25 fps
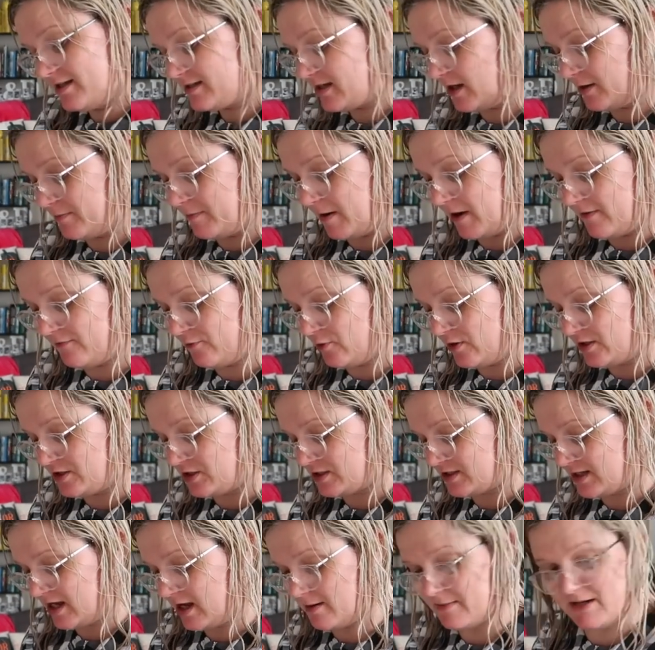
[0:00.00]
So, but I thought I'd
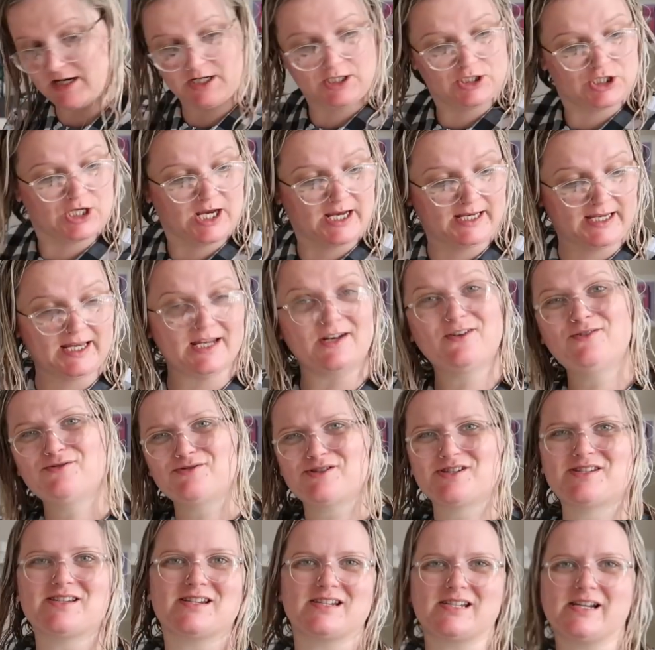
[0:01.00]
just come in and check in,
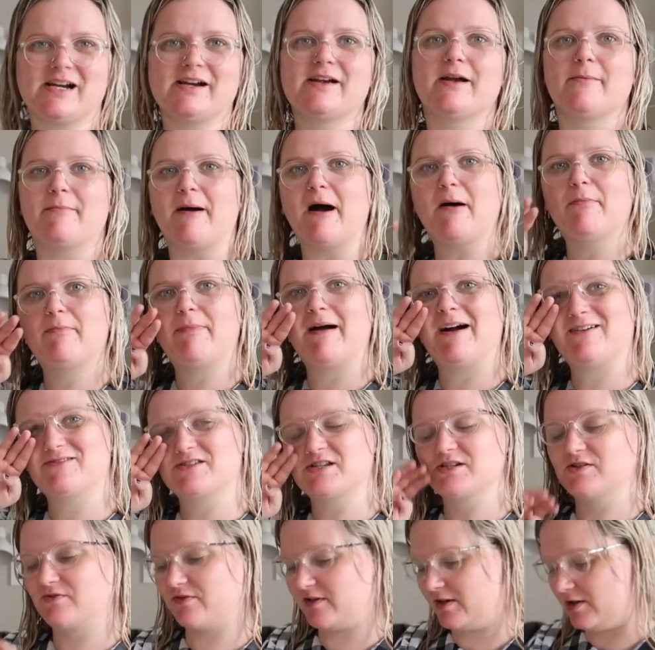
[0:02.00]
not just to tell you about
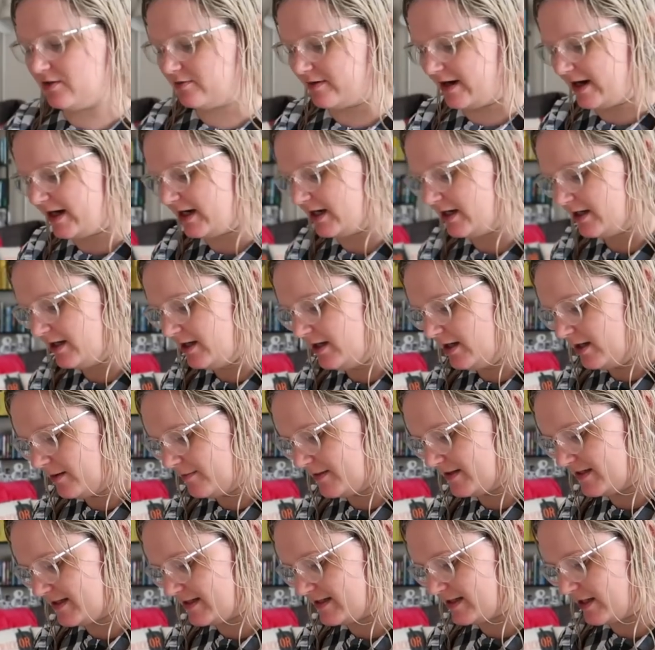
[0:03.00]
Bowser's Fury,
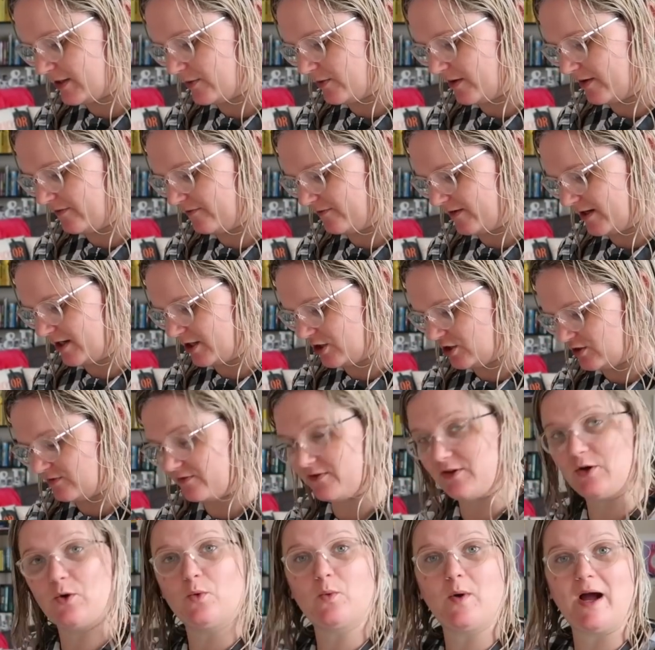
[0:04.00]
but to tell you I finished
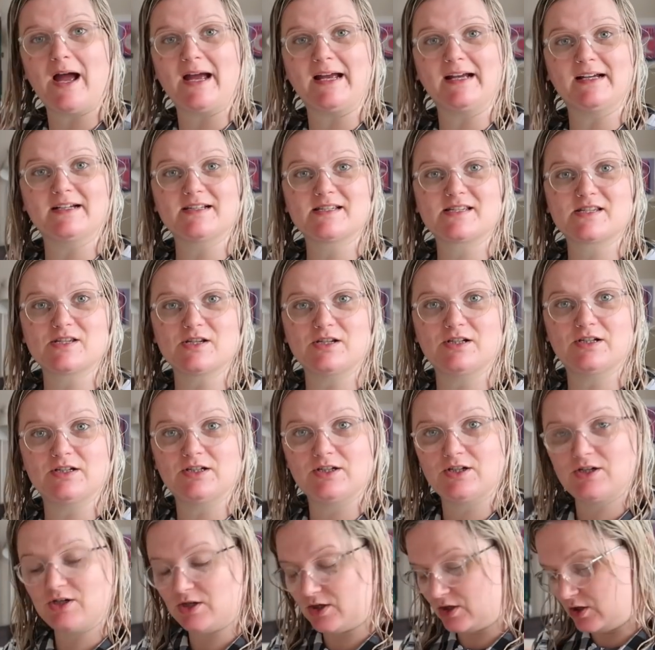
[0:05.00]
Phil Wang's
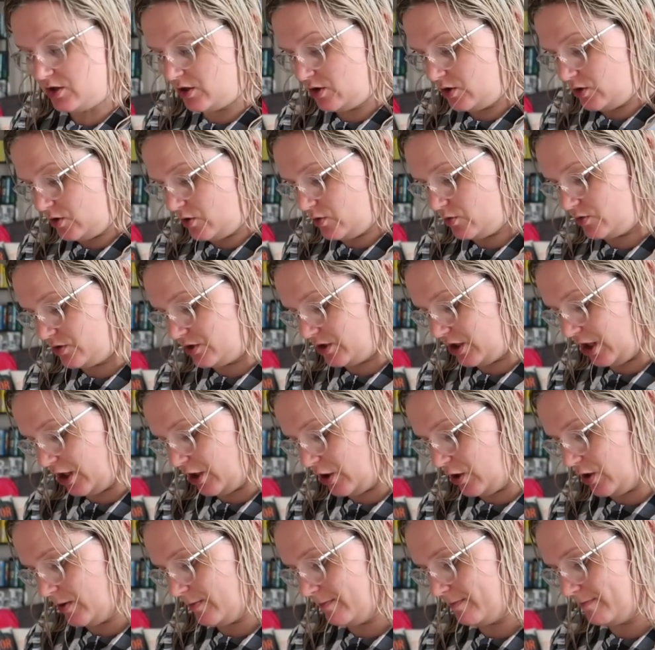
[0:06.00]

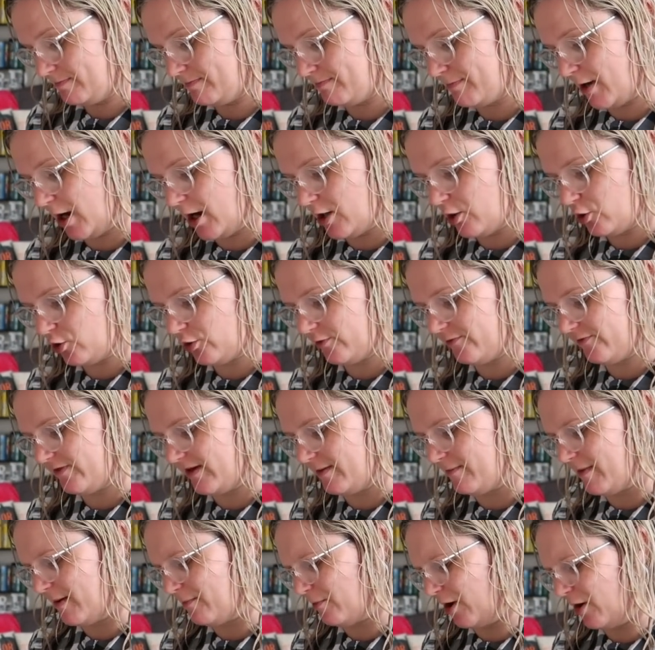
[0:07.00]

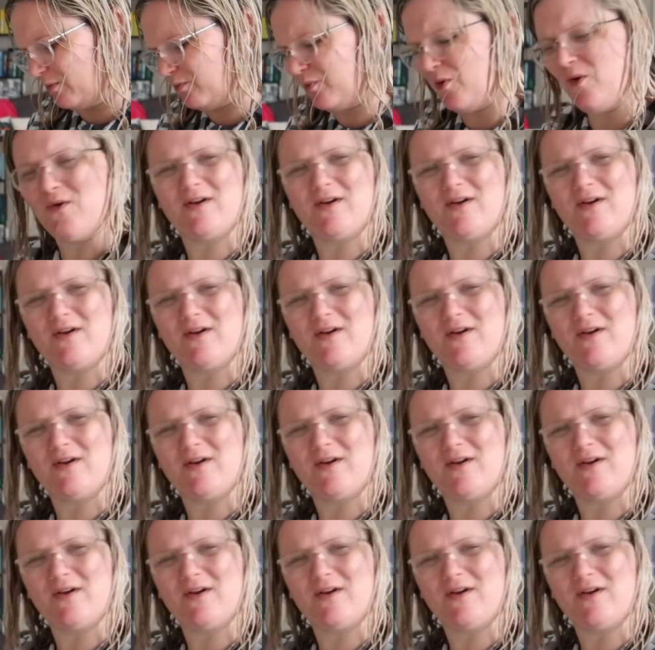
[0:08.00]
autobiography memoir.